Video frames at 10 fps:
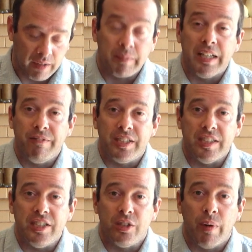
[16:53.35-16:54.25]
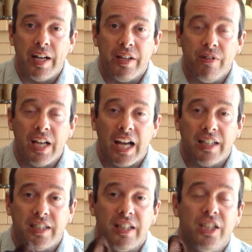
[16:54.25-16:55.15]
give seeds away to you
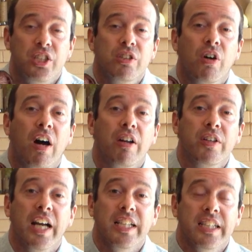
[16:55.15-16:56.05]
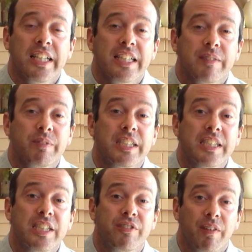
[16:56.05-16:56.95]
guys and let you know how you guys can get some
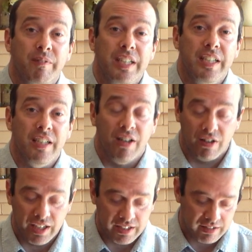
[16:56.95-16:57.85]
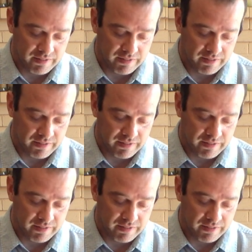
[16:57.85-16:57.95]
seeds from me, all right?